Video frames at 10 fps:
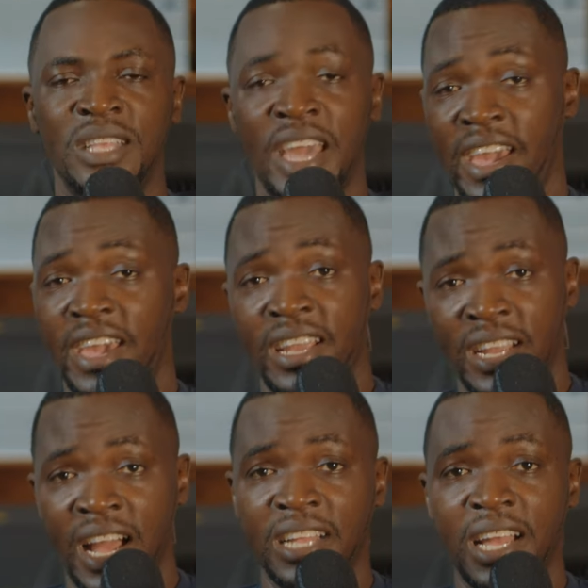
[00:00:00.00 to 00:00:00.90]
her
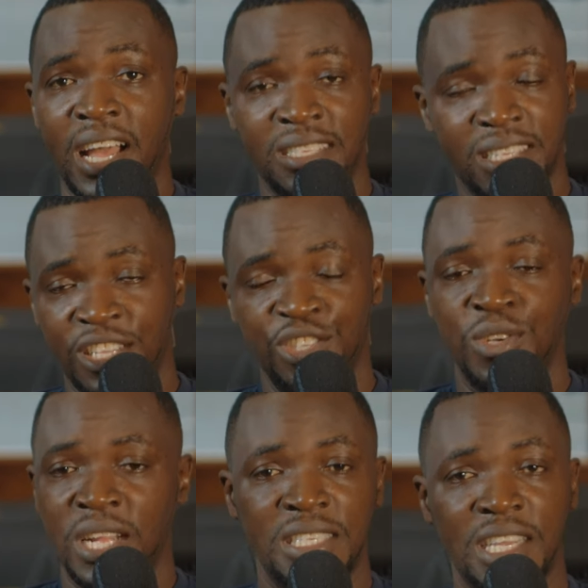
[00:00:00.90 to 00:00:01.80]
in Ghana as a
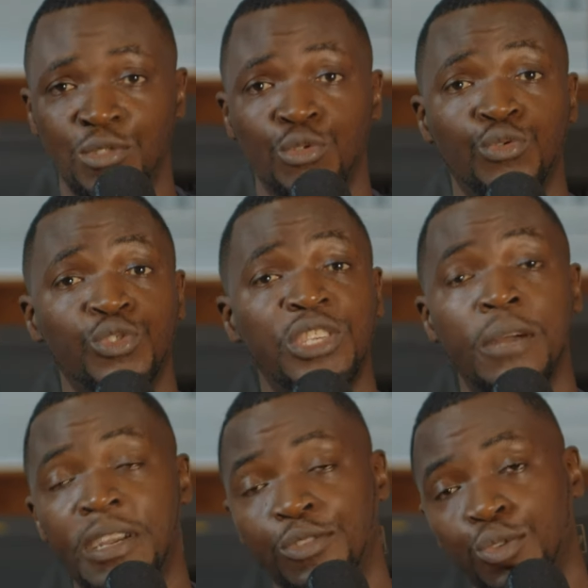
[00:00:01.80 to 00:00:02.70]
Nigerian, I decided to also
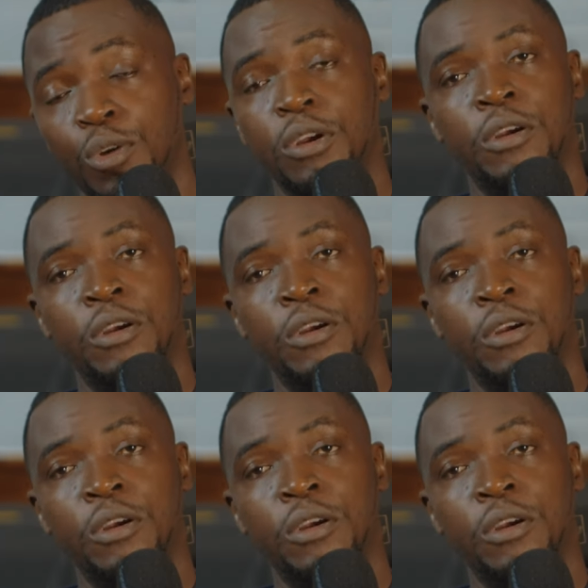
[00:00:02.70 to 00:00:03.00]
share my story,